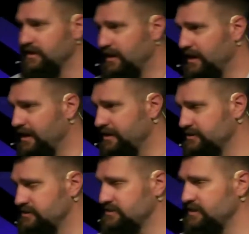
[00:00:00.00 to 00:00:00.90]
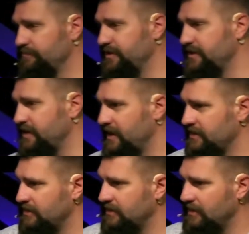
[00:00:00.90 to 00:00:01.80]
uh, it's just something
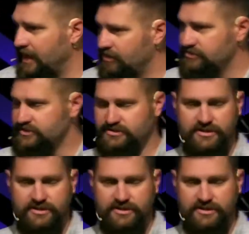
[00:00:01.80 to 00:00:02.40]
that allows us